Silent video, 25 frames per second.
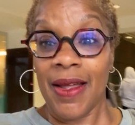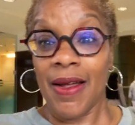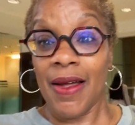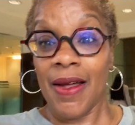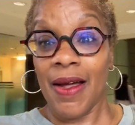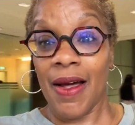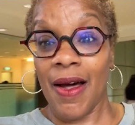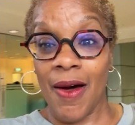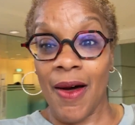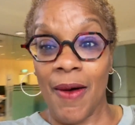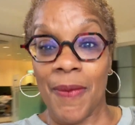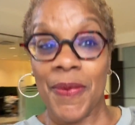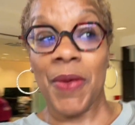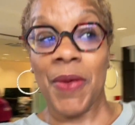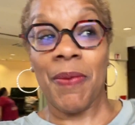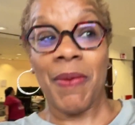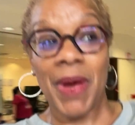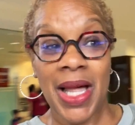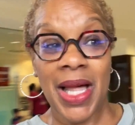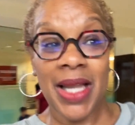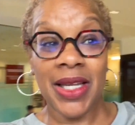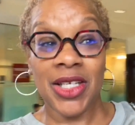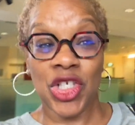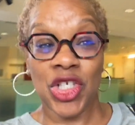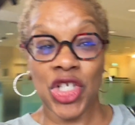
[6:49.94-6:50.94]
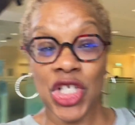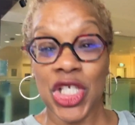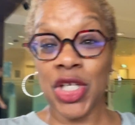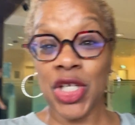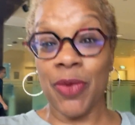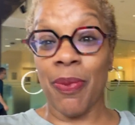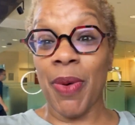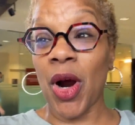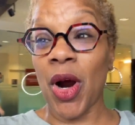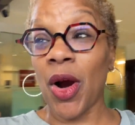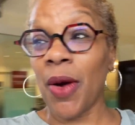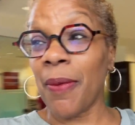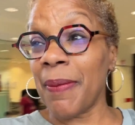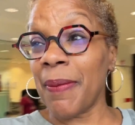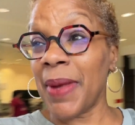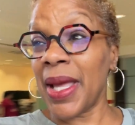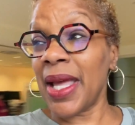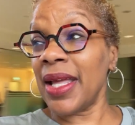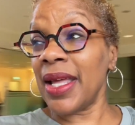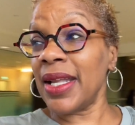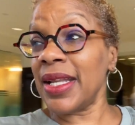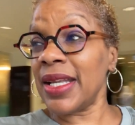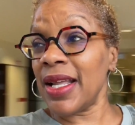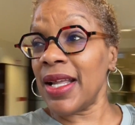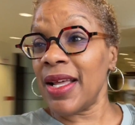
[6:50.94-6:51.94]
ophthalmology
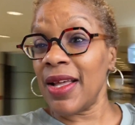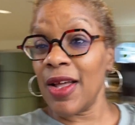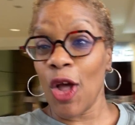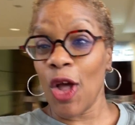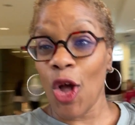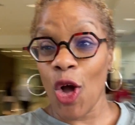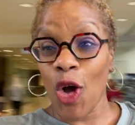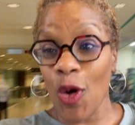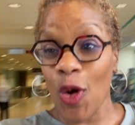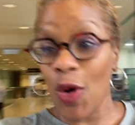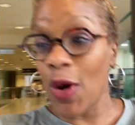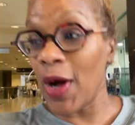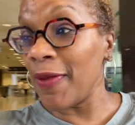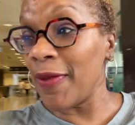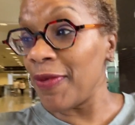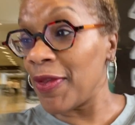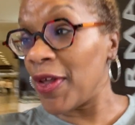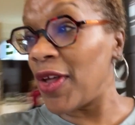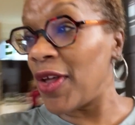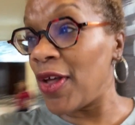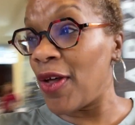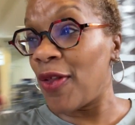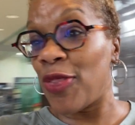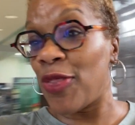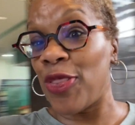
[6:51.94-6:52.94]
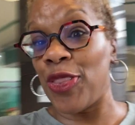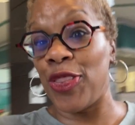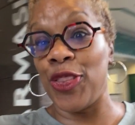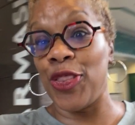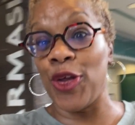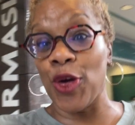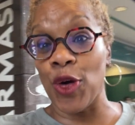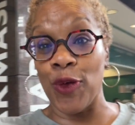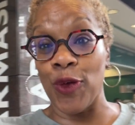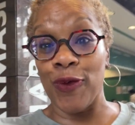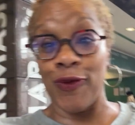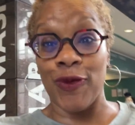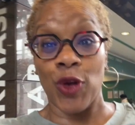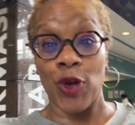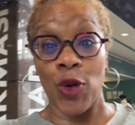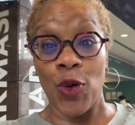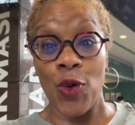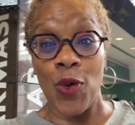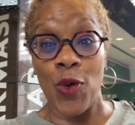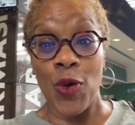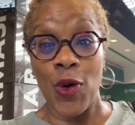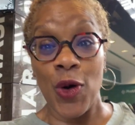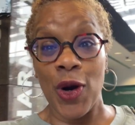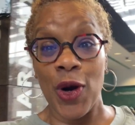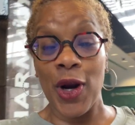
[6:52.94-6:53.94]
department on the 3rd
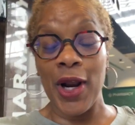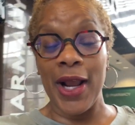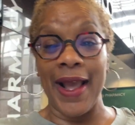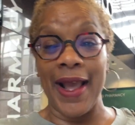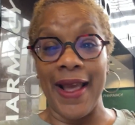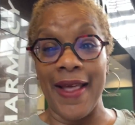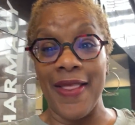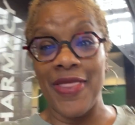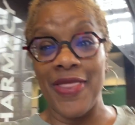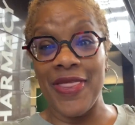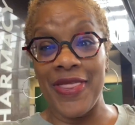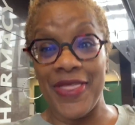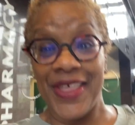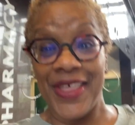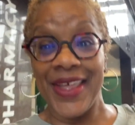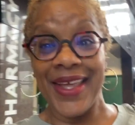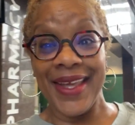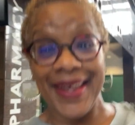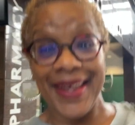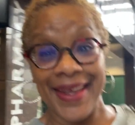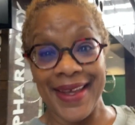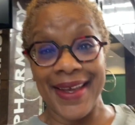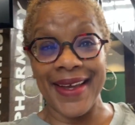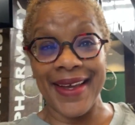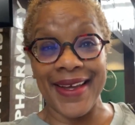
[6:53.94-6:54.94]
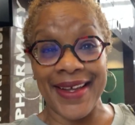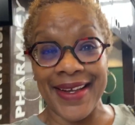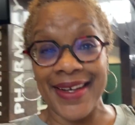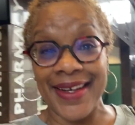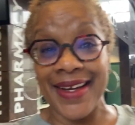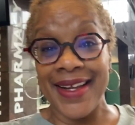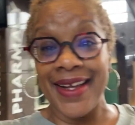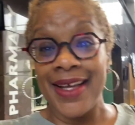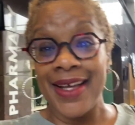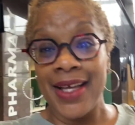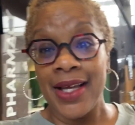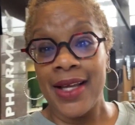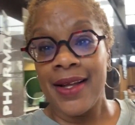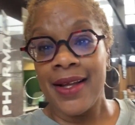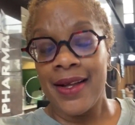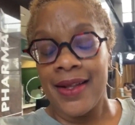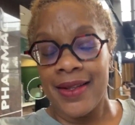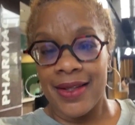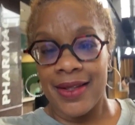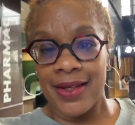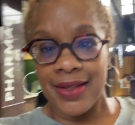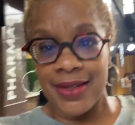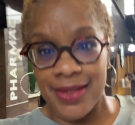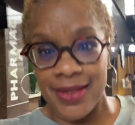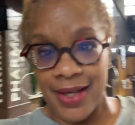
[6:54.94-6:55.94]
floor, and then
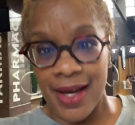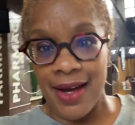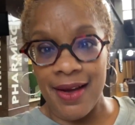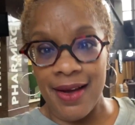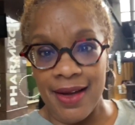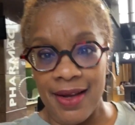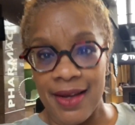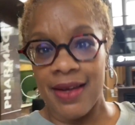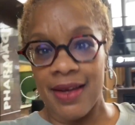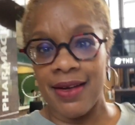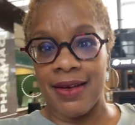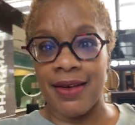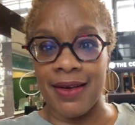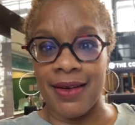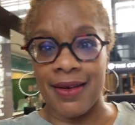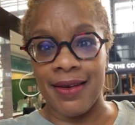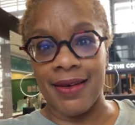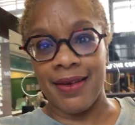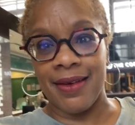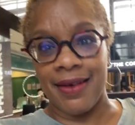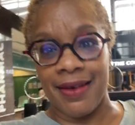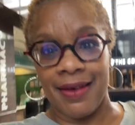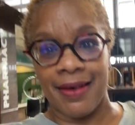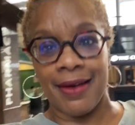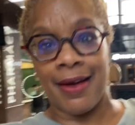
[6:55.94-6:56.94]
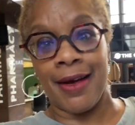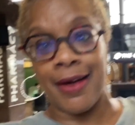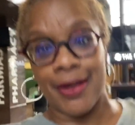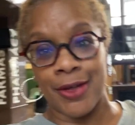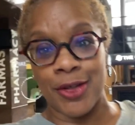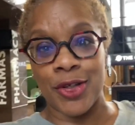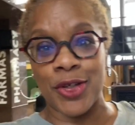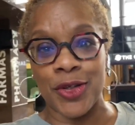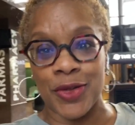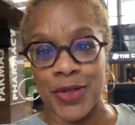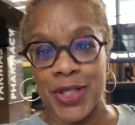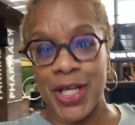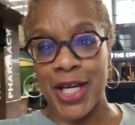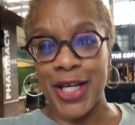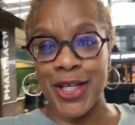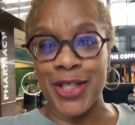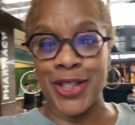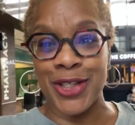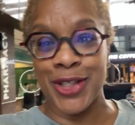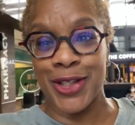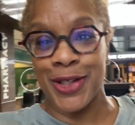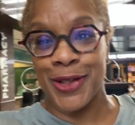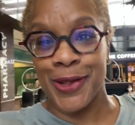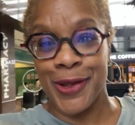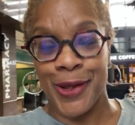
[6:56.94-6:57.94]
the diet
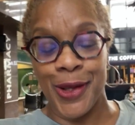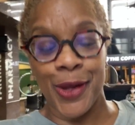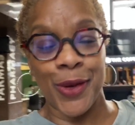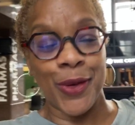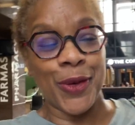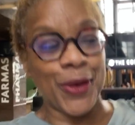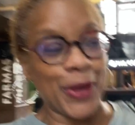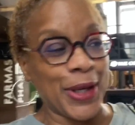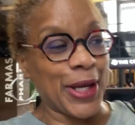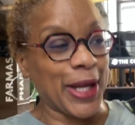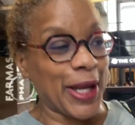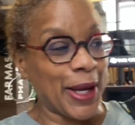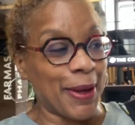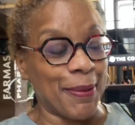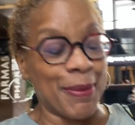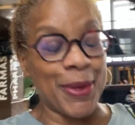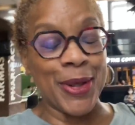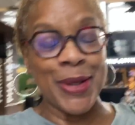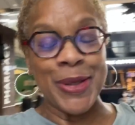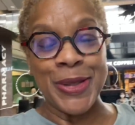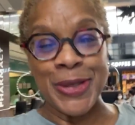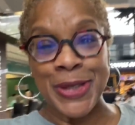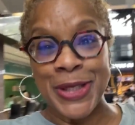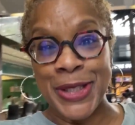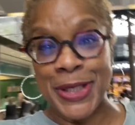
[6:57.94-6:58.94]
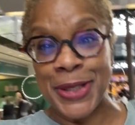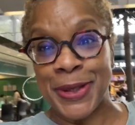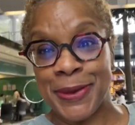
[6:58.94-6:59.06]
consultation. Lord have mercy.